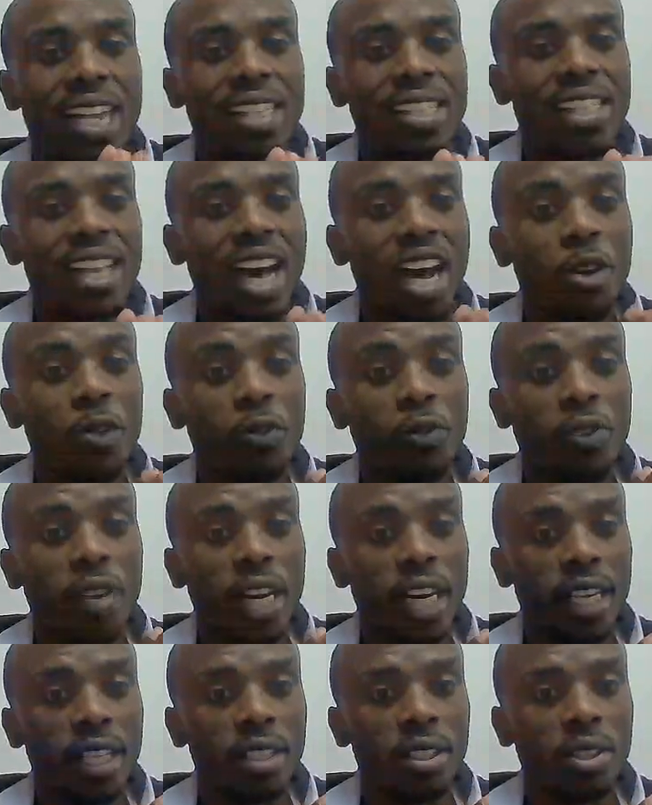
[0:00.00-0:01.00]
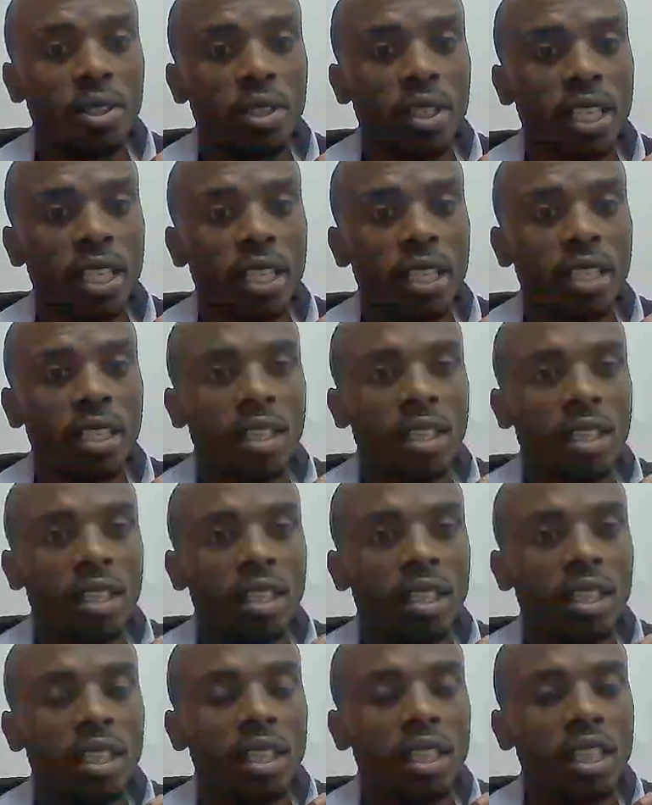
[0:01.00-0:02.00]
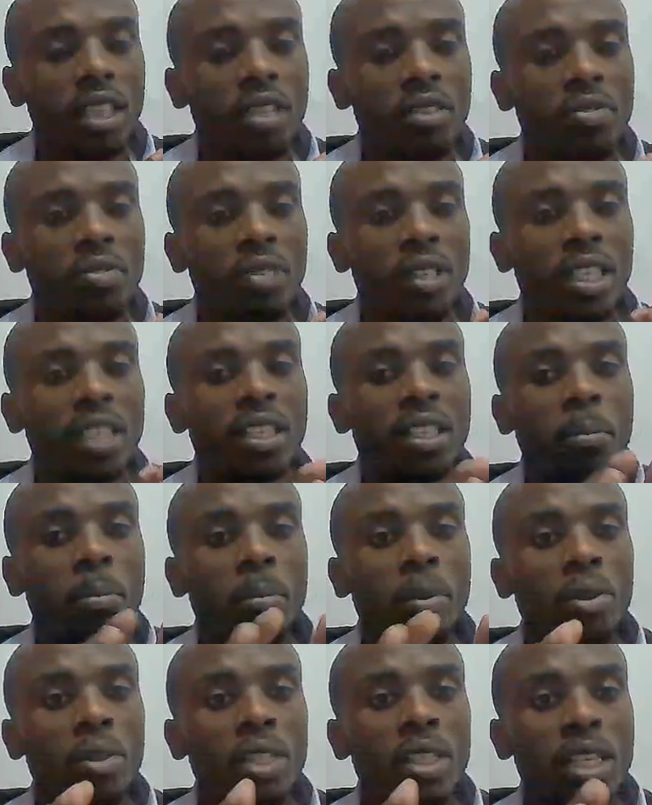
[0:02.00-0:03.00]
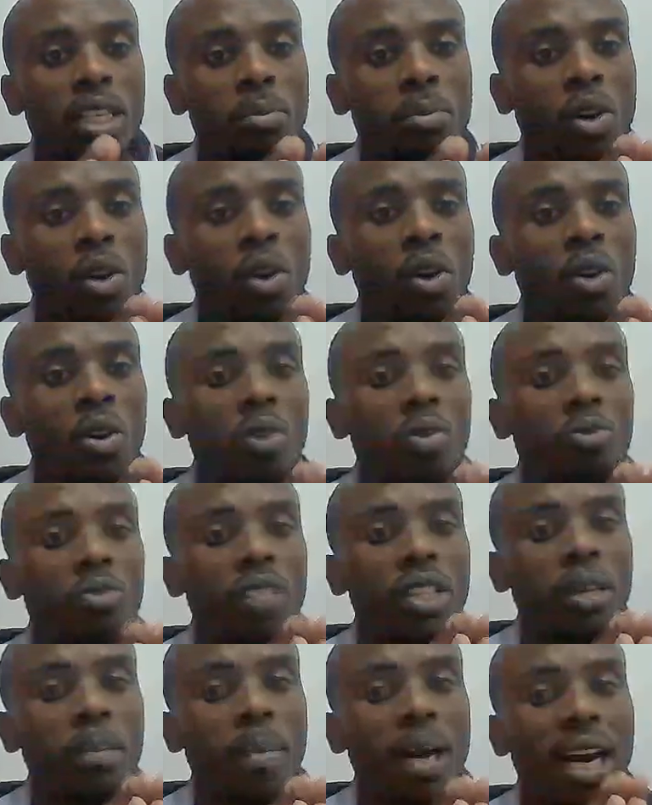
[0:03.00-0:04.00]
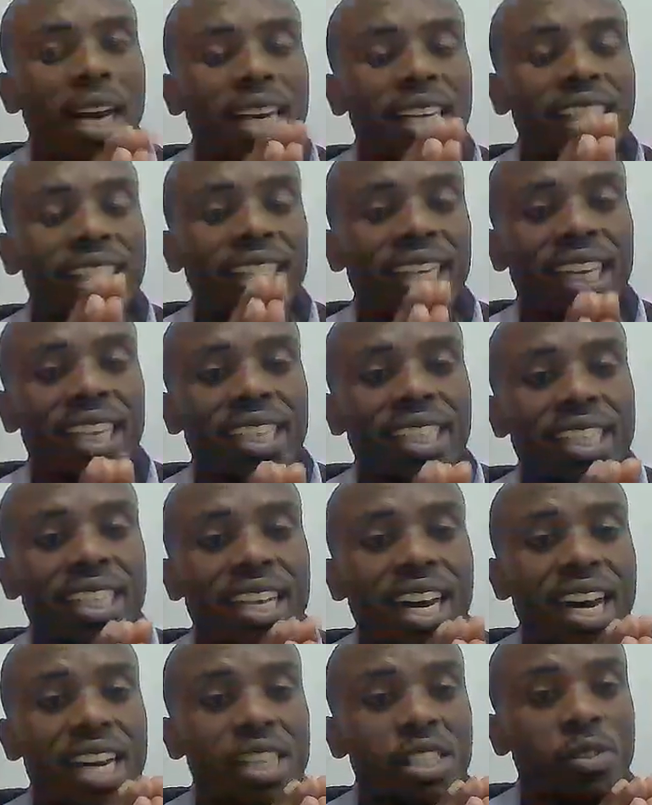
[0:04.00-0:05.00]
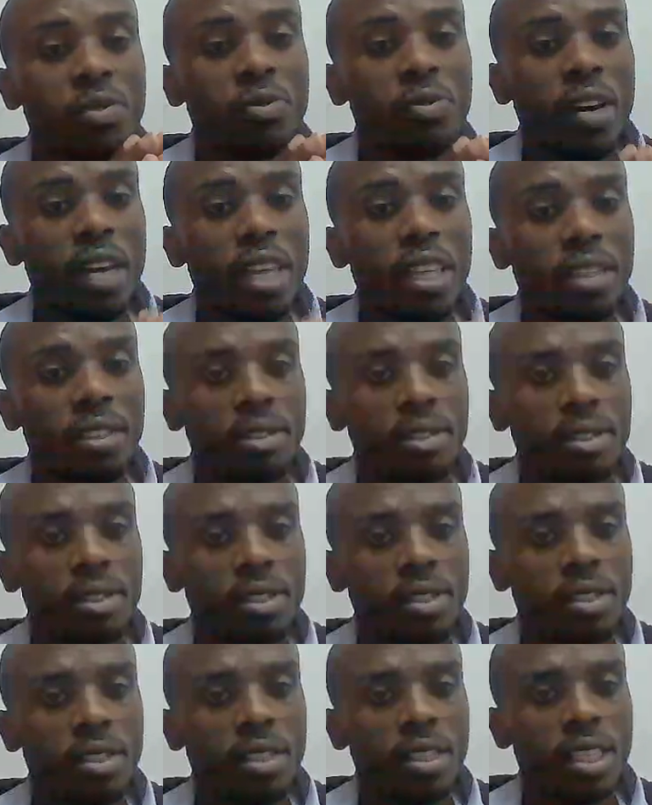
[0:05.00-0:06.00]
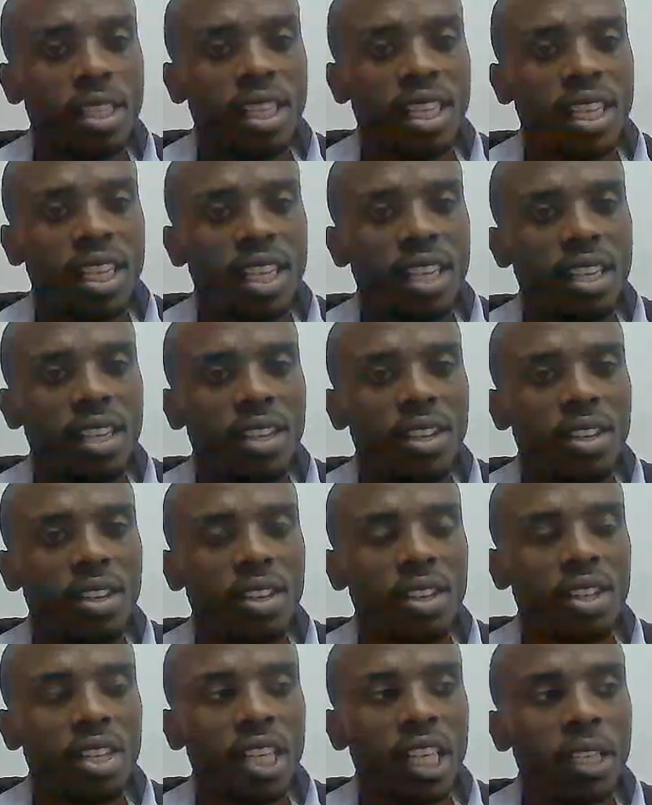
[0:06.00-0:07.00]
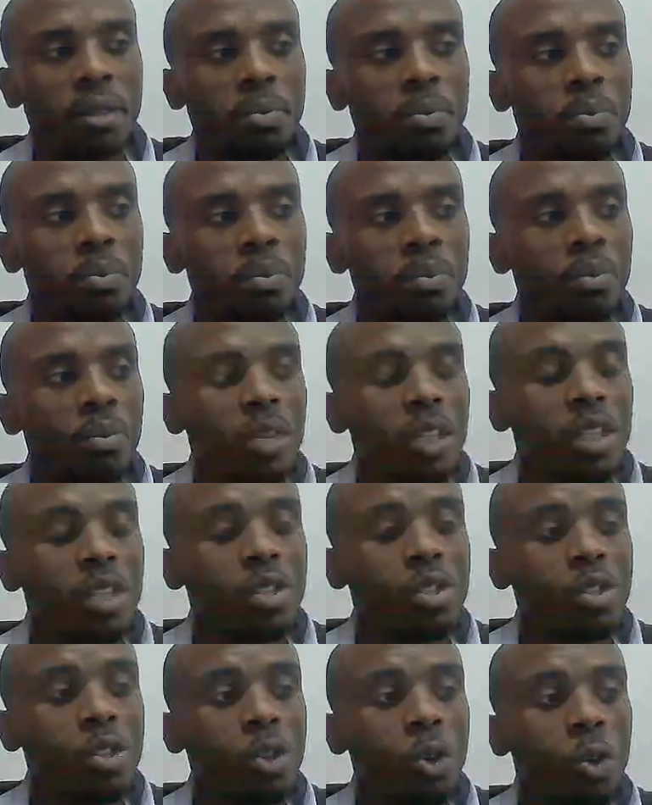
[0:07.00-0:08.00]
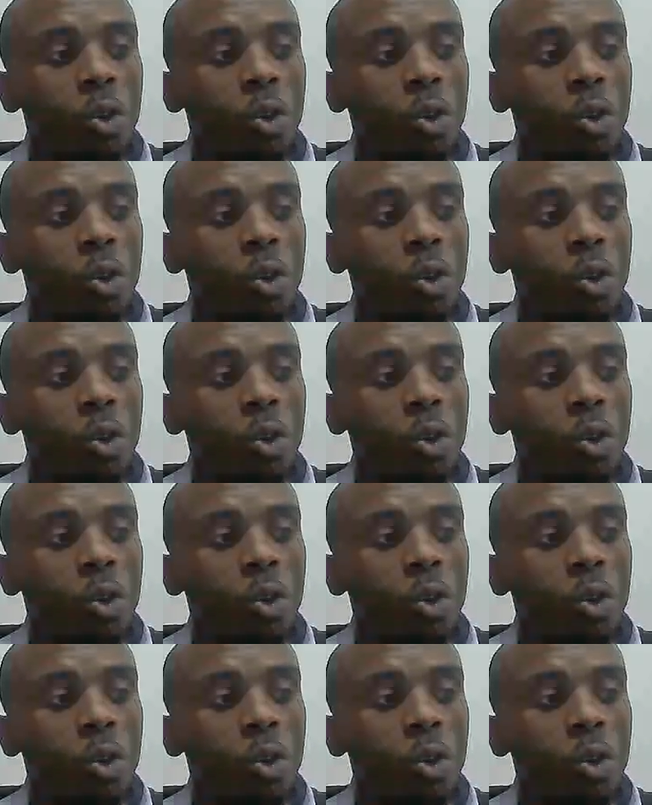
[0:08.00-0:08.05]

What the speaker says: a file, okay? Even the programs, all of them are regarded as files, okay? So